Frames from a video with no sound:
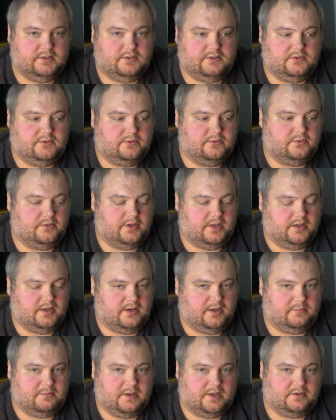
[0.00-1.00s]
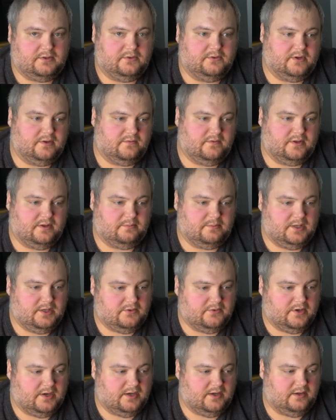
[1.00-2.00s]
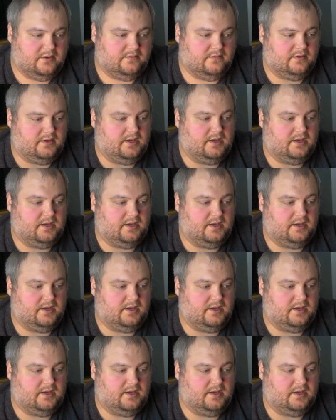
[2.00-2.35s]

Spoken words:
to an M.2 NVMe drive,